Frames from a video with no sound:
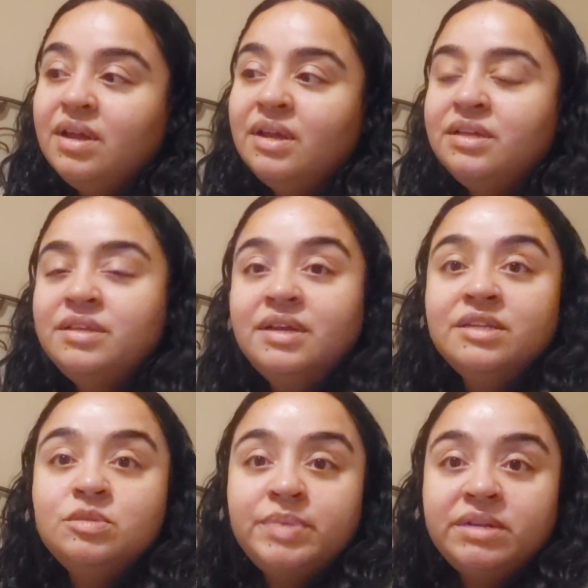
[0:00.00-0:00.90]
it
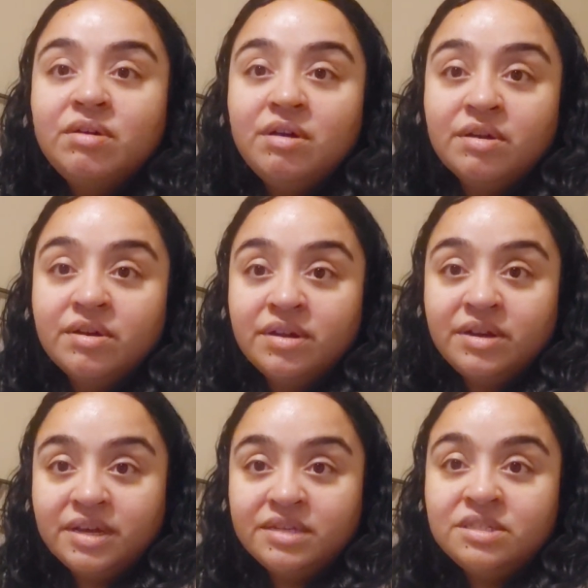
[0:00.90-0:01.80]
it's been hard
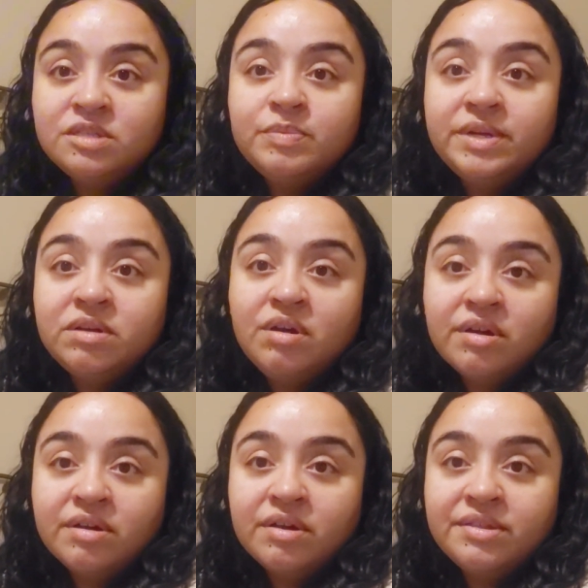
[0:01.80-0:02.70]
on us. It's been
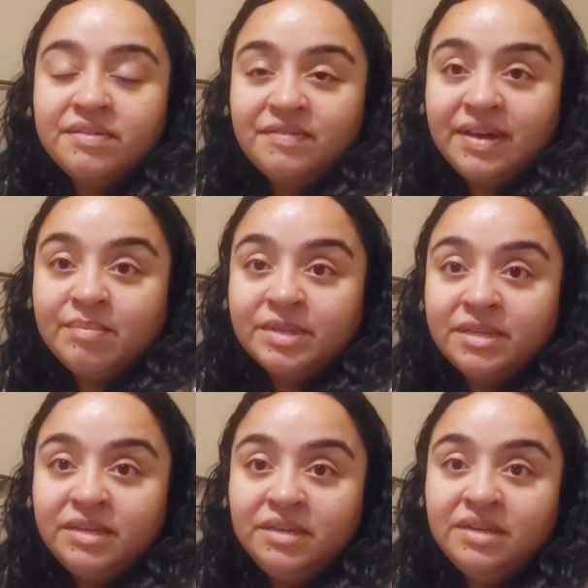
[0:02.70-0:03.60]
hard on the
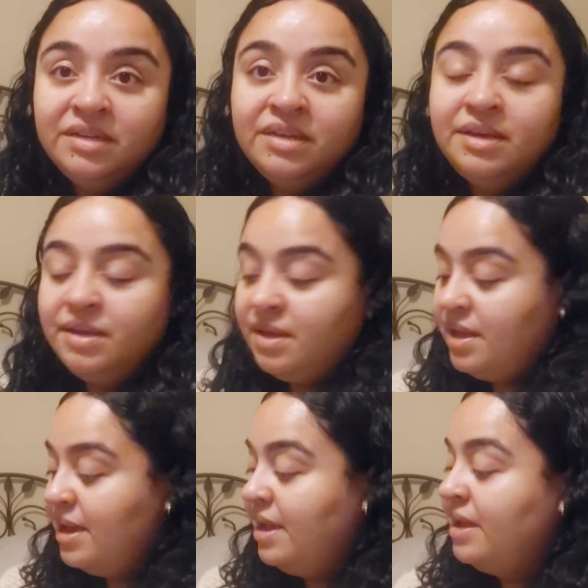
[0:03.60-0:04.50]
family,
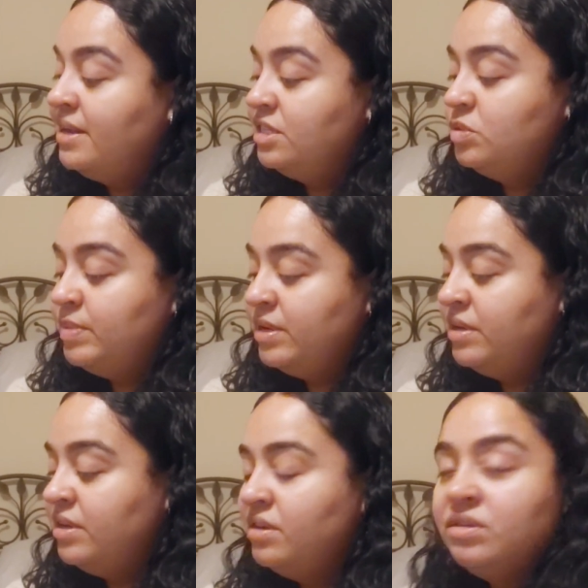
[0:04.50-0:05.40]
and it's
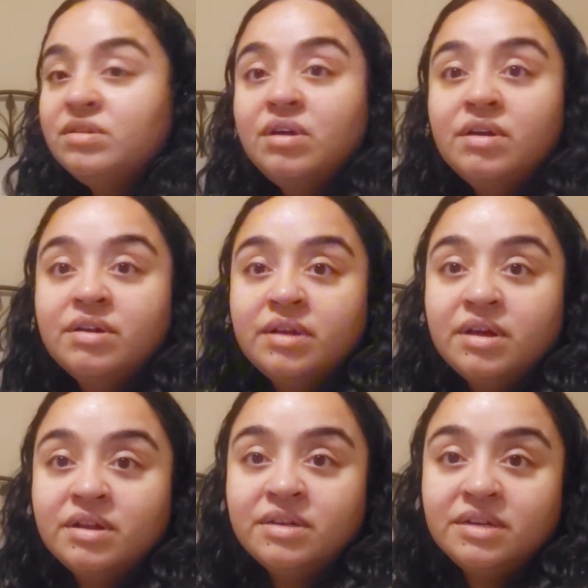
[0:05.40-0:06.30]
been hard
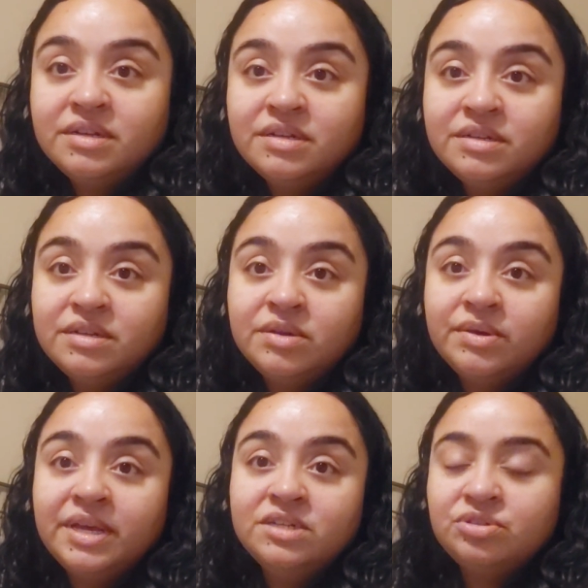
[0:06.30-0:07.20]
on you
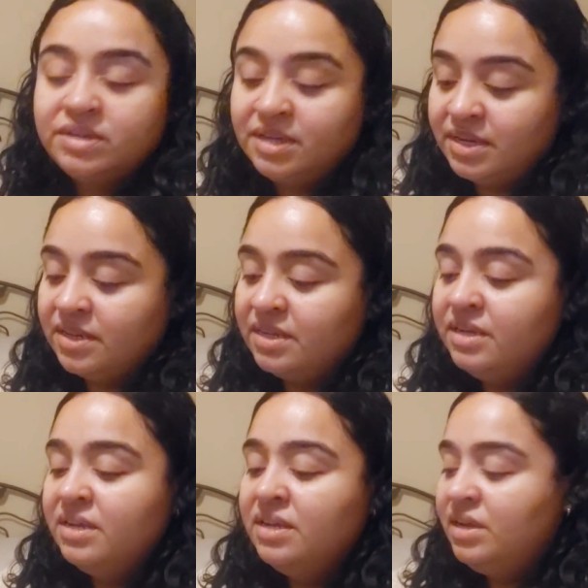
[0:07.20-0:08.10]
know, Angel and I,
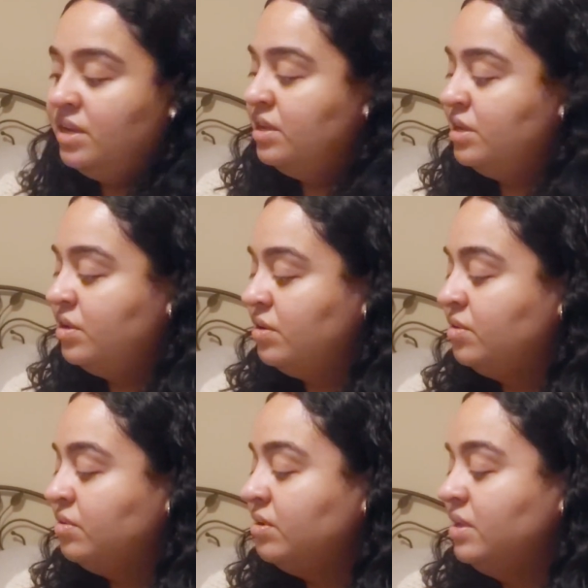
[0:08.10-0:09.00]
you
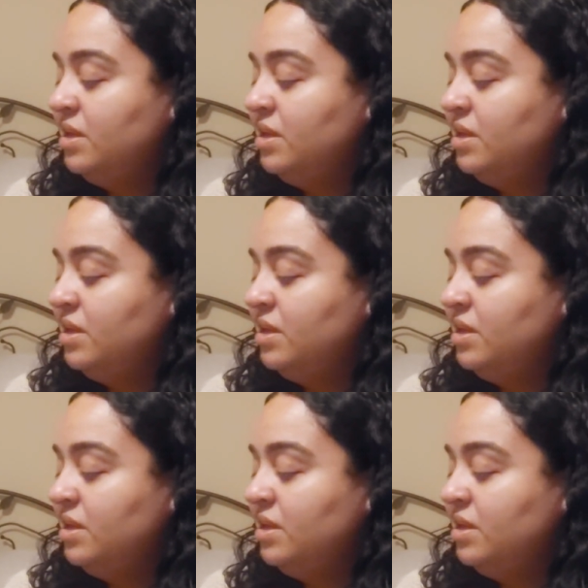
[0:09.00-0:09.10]
know.